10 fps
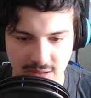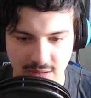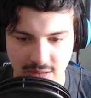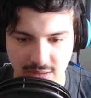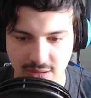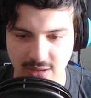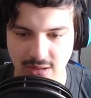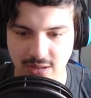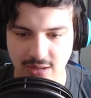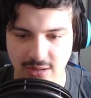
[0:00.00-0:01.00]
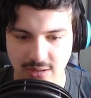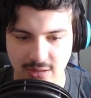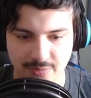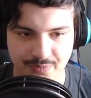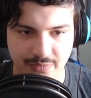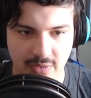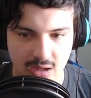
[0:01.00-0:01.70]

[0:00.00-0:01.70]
Nobody speaks.